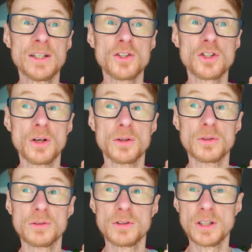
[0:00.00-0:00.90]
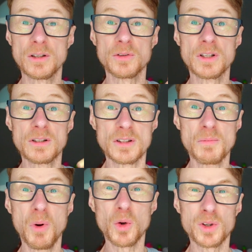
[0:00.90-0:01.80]
So, you know, the
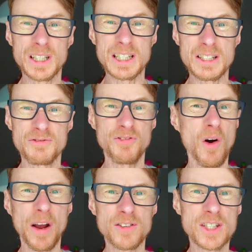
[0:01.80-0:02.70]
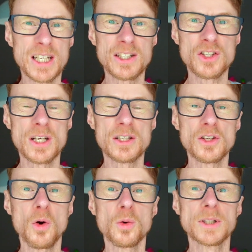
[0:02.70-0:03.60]
model is 5-6 years
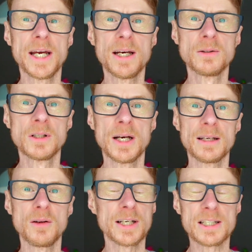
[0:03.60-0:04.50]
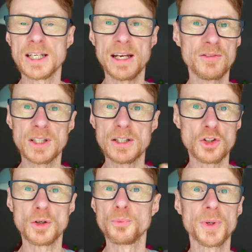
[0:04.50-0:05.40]
old now, and like I say,
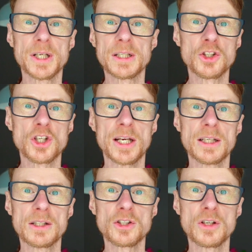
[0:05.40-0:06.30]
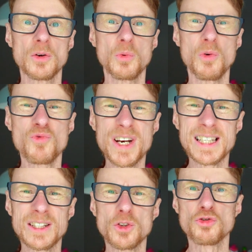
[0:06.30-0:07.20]
everything's completely changed. No one
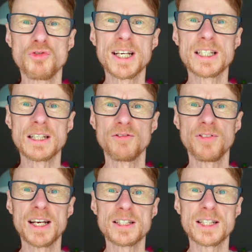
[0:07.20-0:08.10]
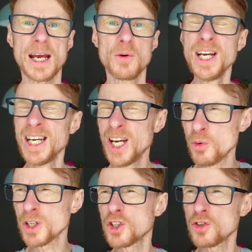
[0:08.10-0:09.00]
really does racing flats now,
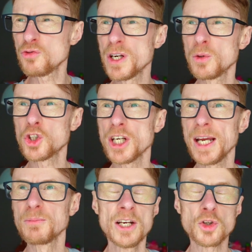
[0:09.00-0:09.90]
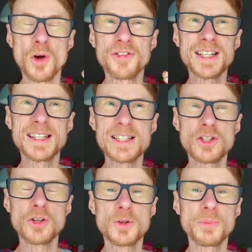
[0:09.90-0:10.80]
which is a real shame. So I think these
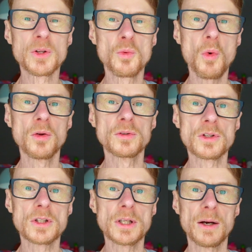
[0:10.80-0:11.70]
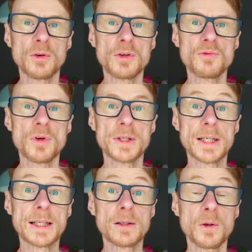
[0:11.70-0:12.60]
are going to be the ones that I'm going to run
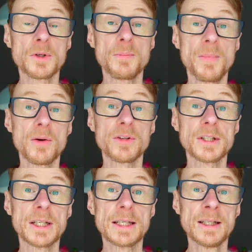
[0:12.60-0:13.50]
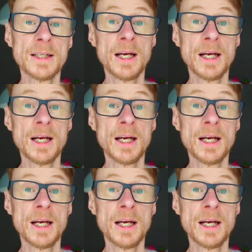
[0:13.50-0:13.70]
the London Marathon in.